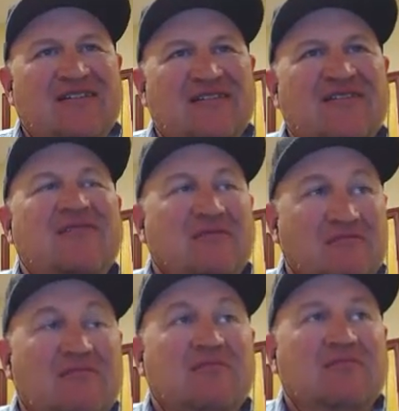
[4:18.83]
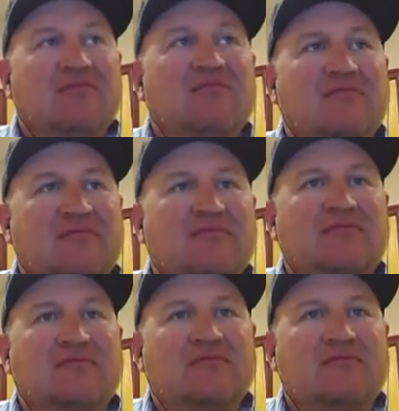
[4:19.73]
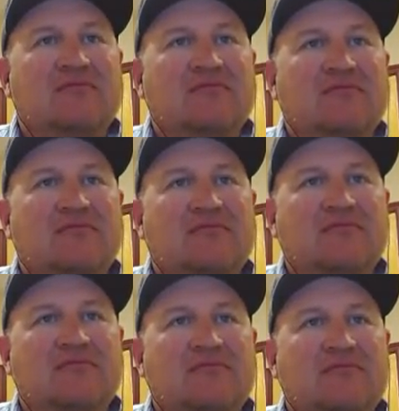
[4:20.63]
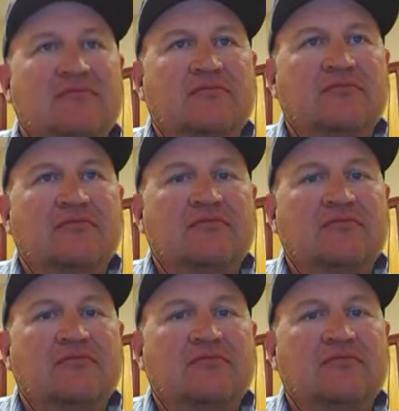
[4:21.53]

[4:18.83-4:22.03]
This person isn't speaking.